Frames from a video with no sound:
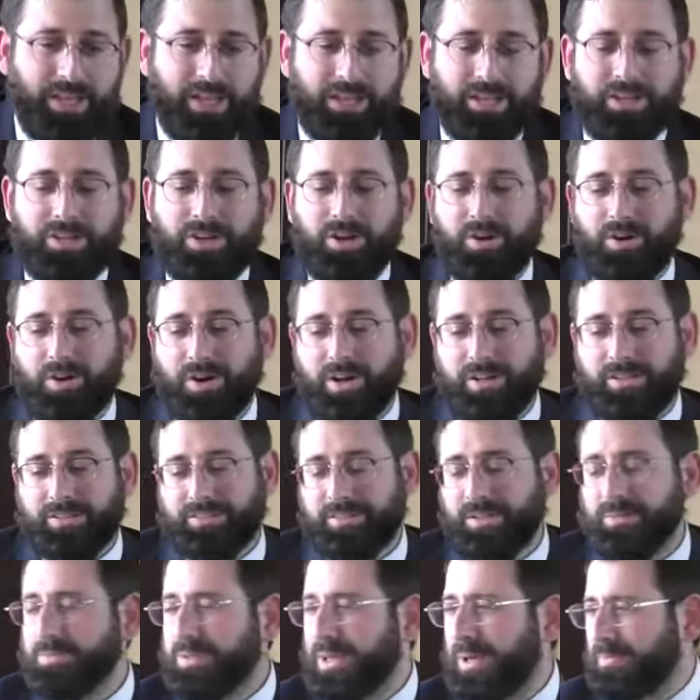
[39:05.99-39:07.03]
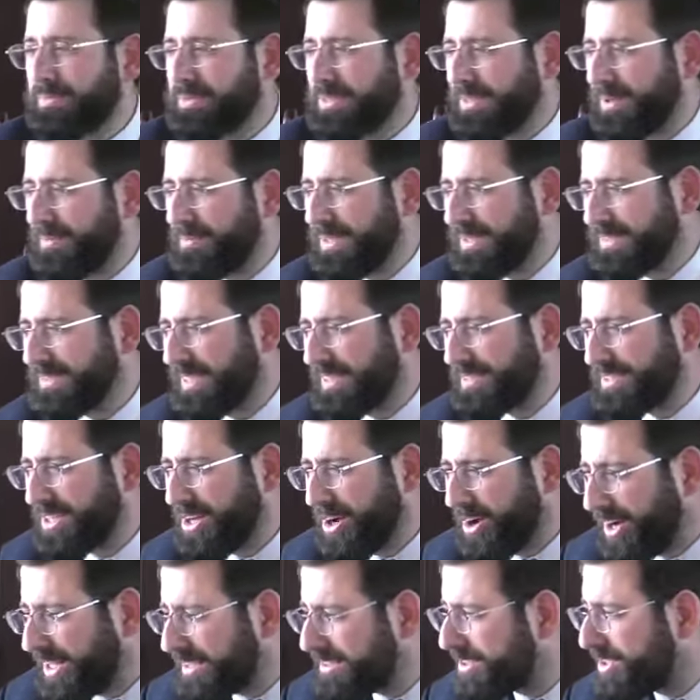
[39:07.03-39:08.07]
You know, sometimes somebody says, you
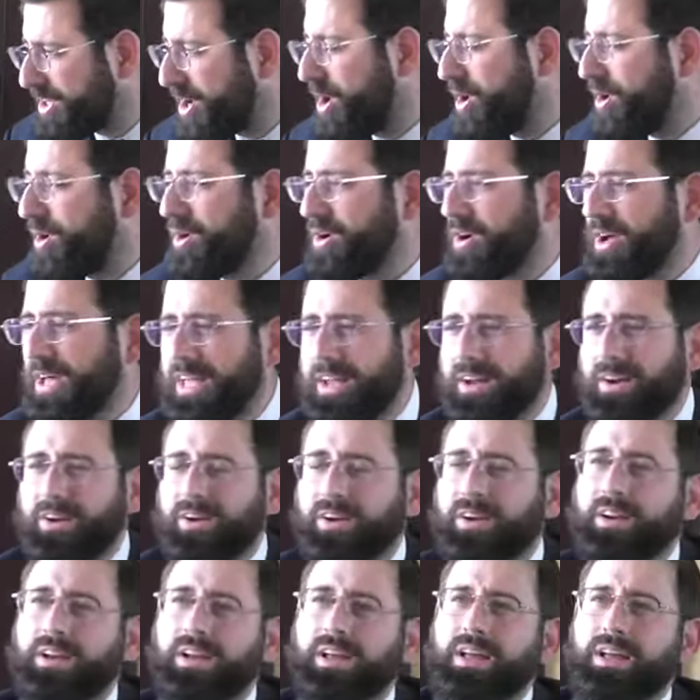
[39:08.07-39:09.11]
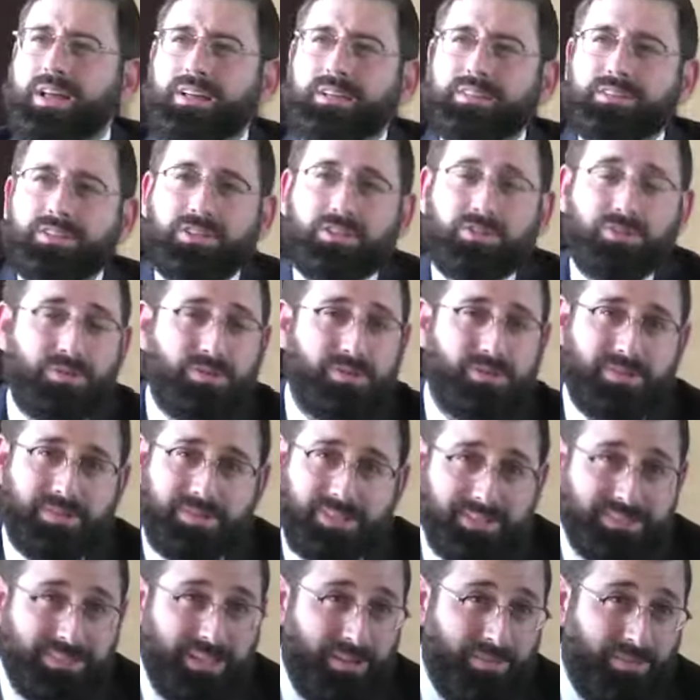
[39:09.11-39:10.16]
know, let's go here to do
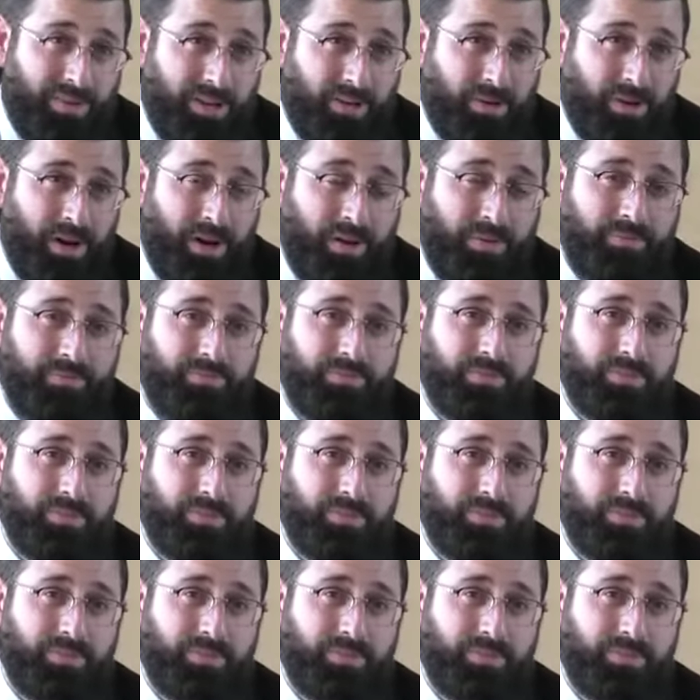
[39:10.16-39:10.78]
this Aveira.